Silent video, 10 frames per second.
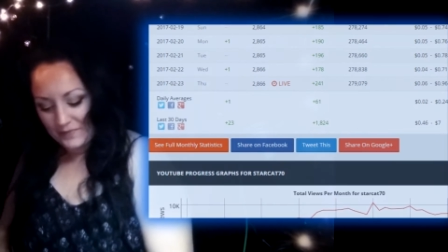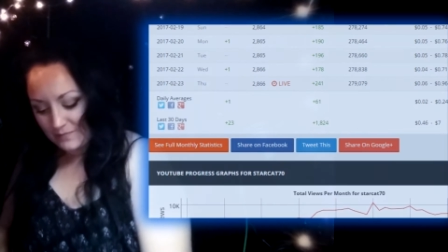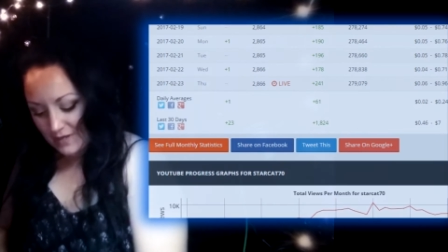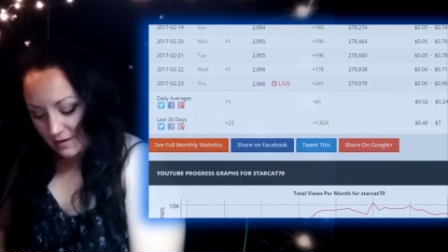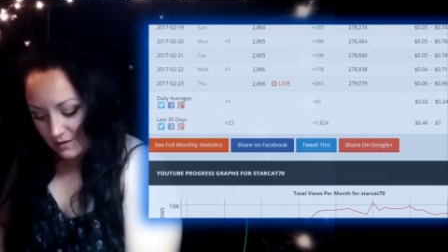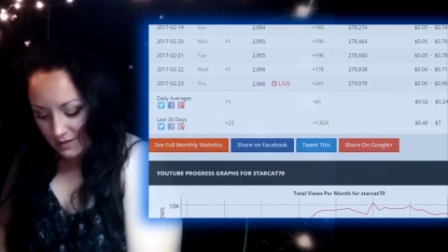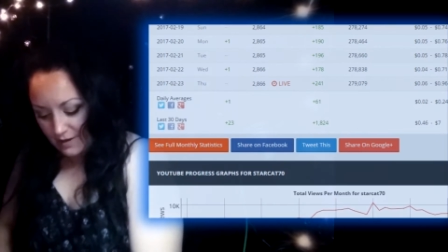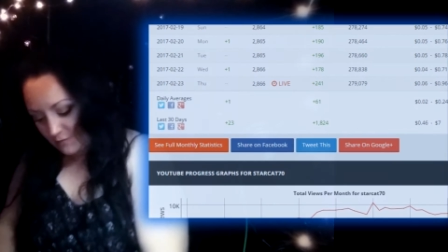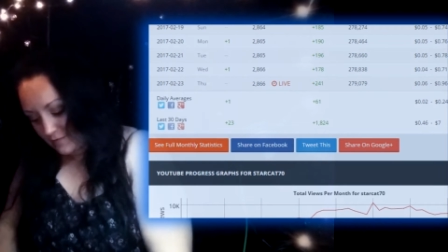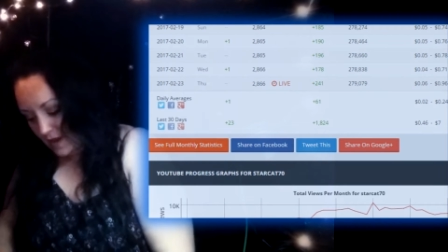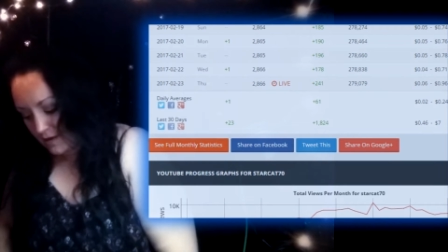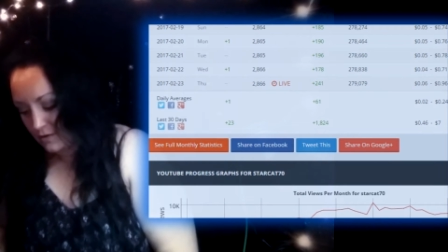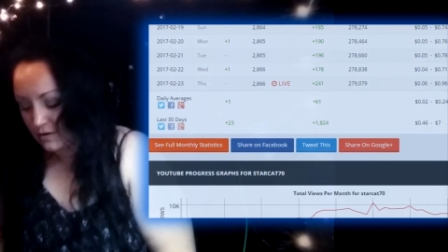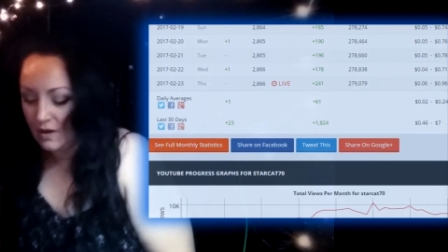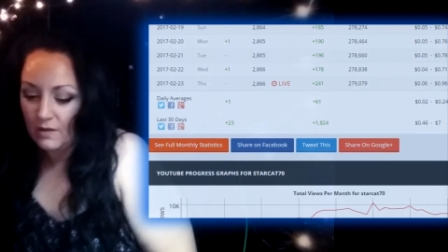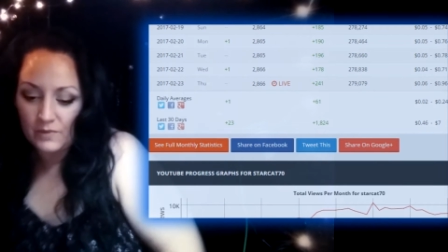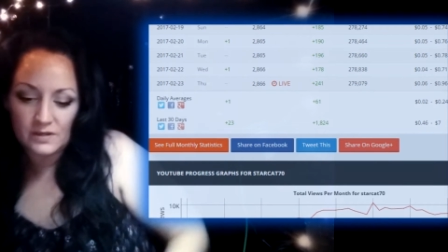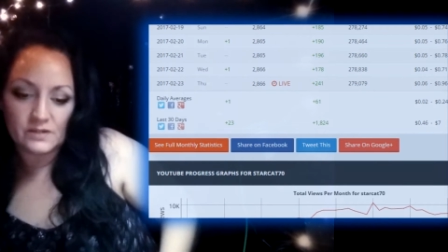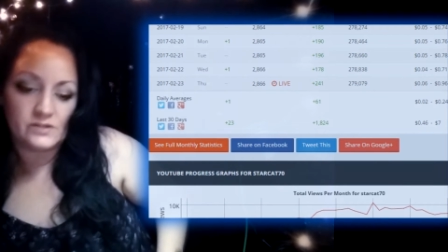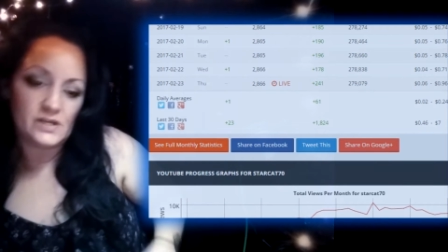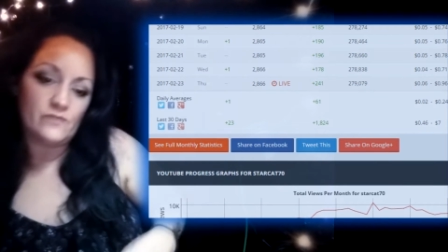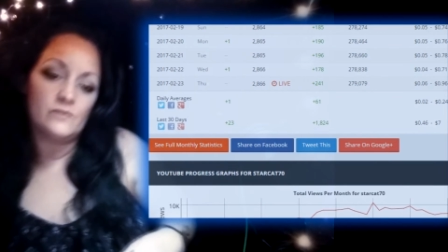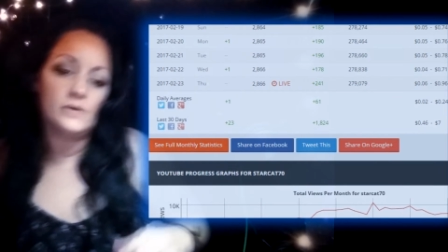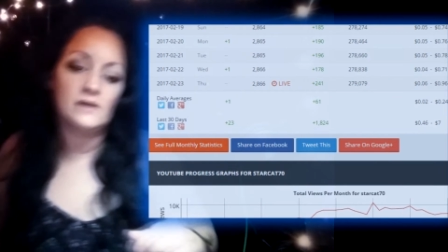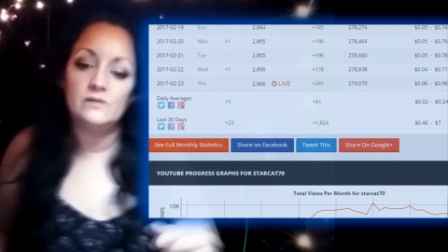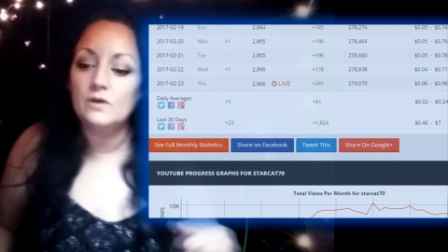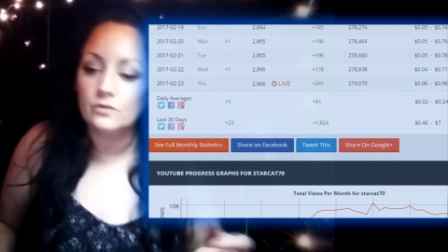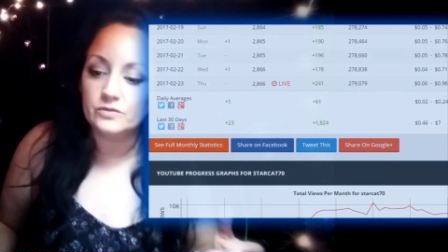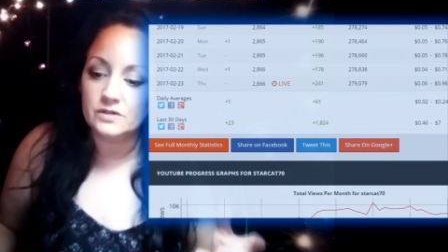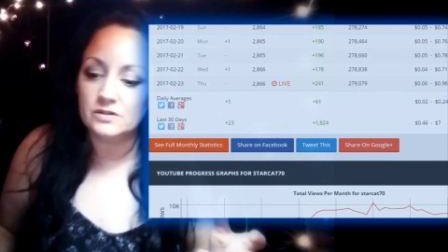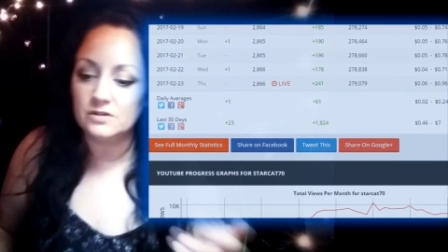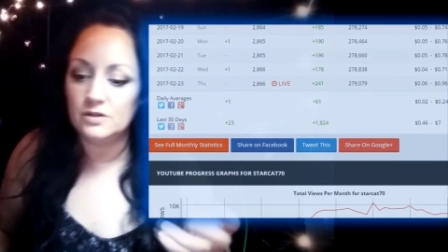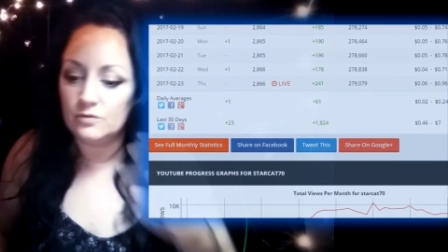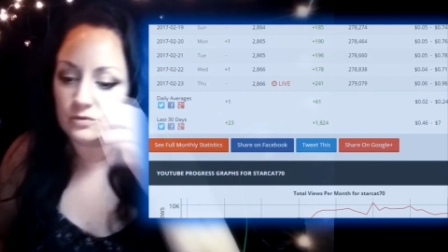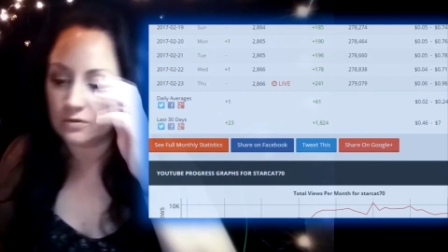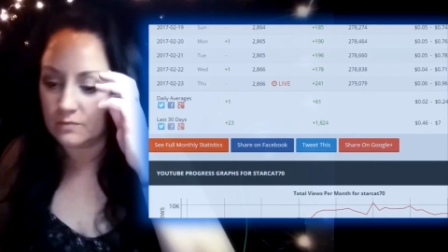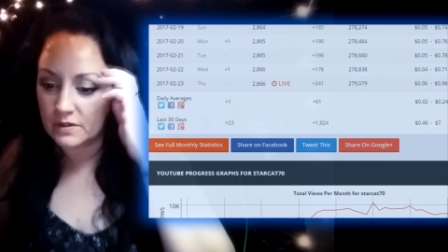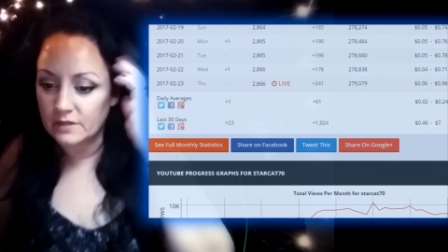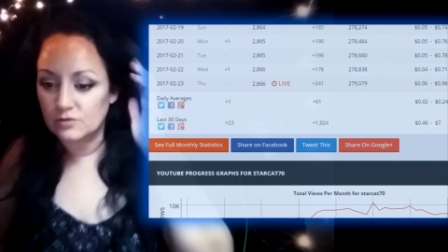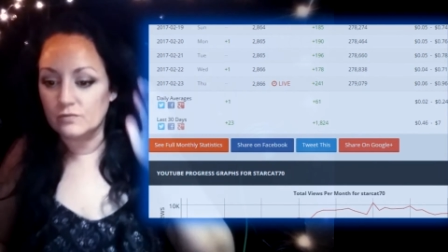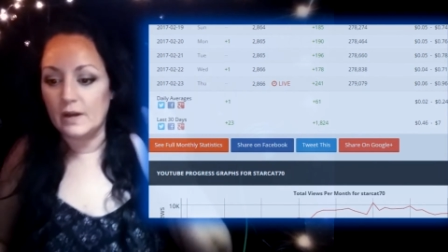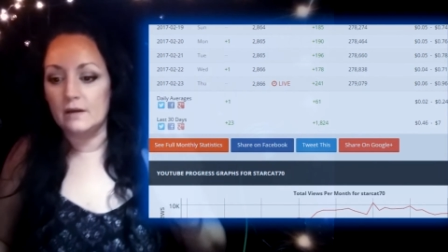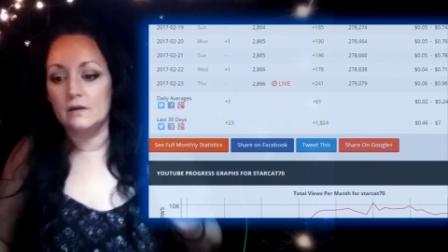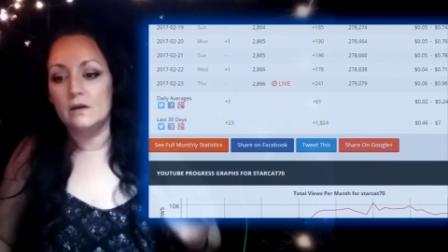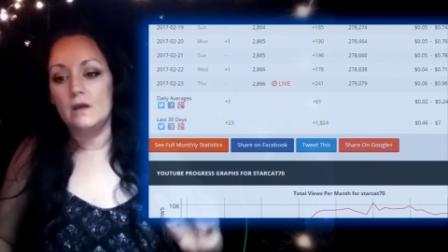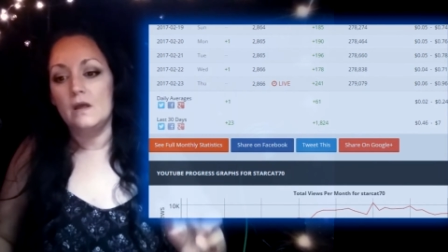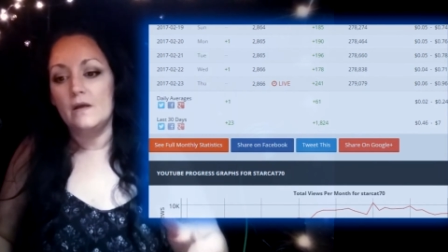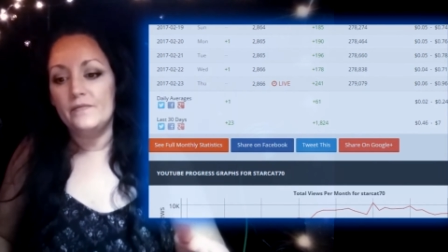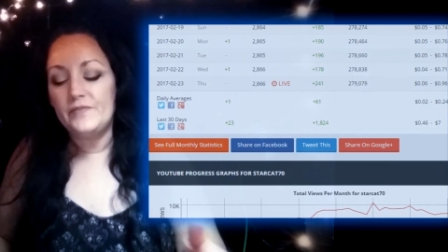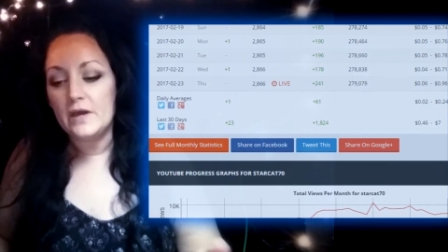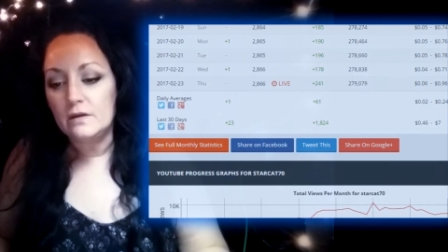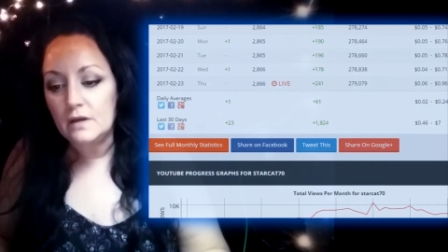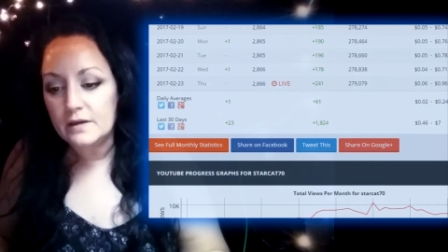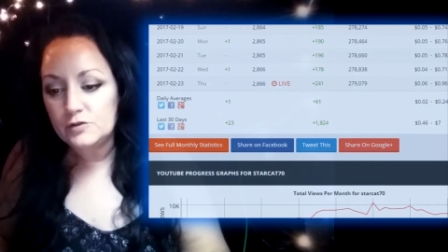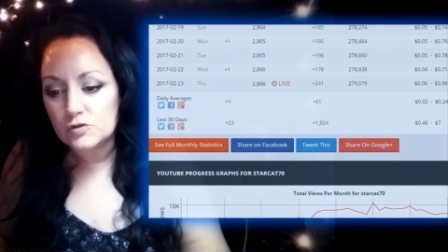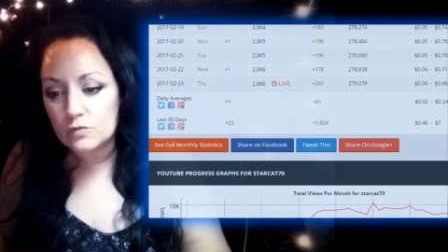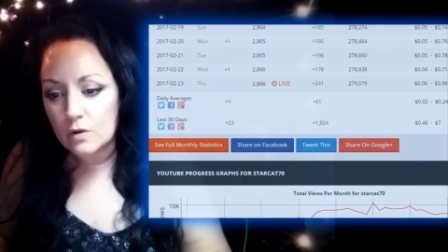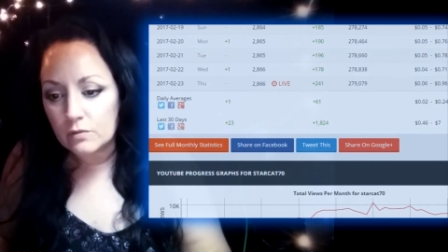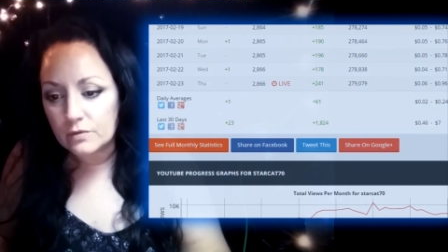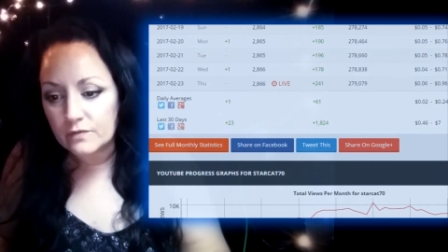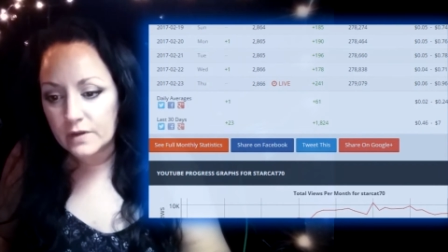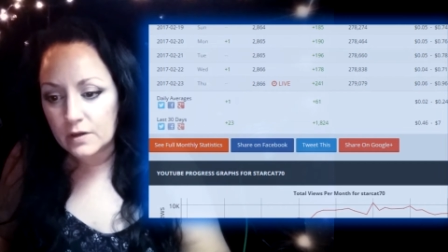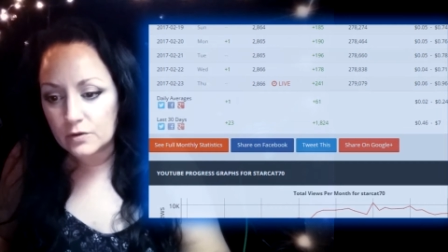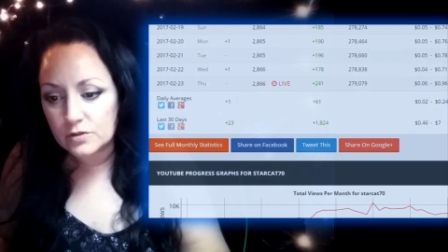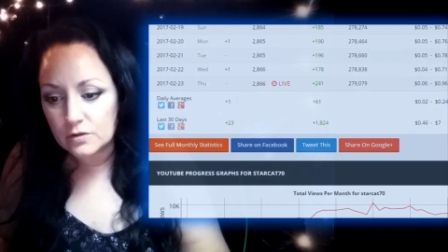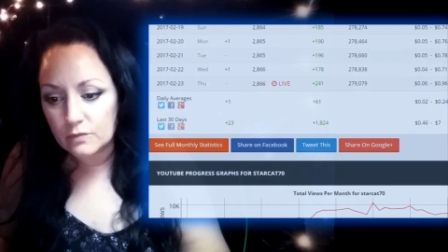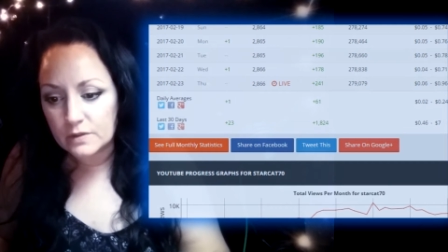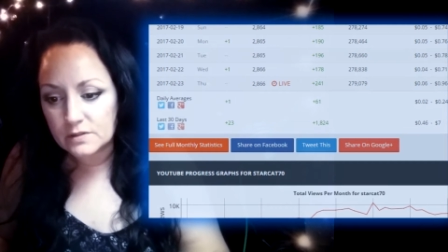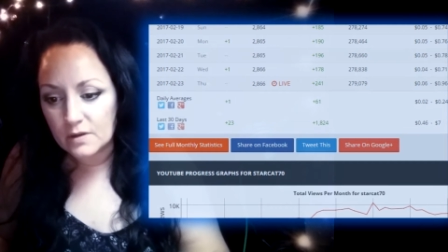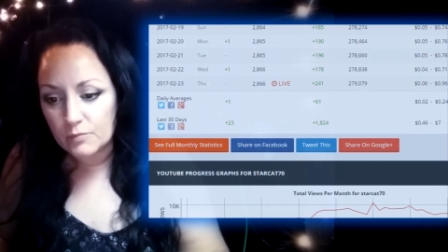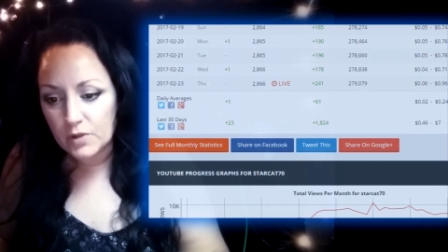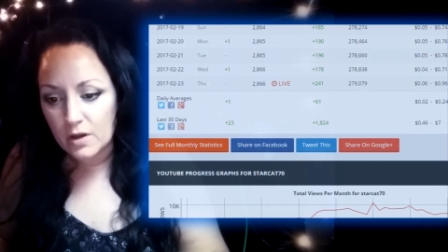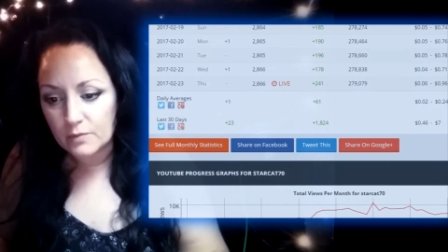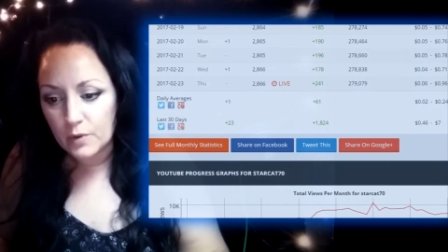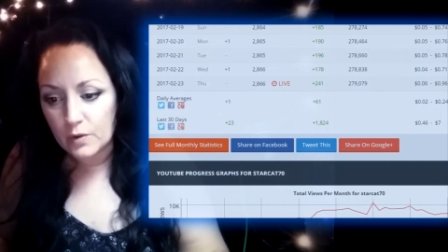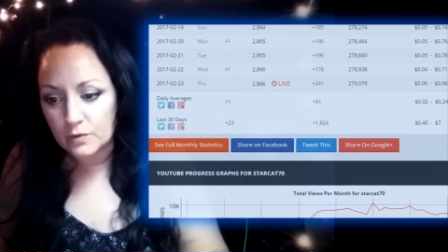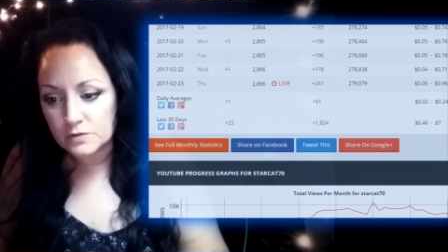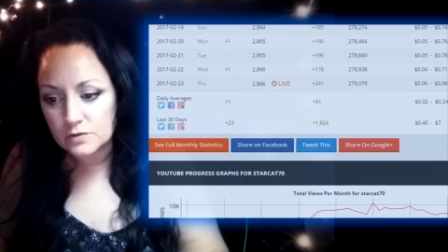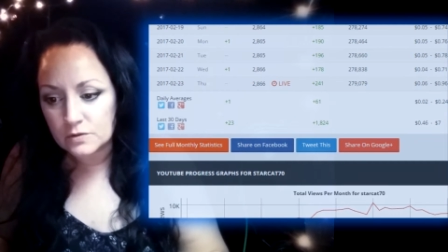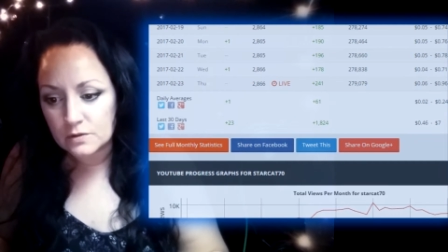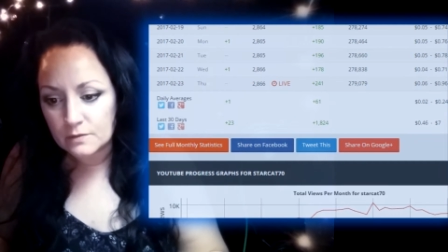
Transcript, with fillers: I'm not going to get fired because everybody knows it's the YouTube glitch, right? Then I scroll over here to the recent blog posts,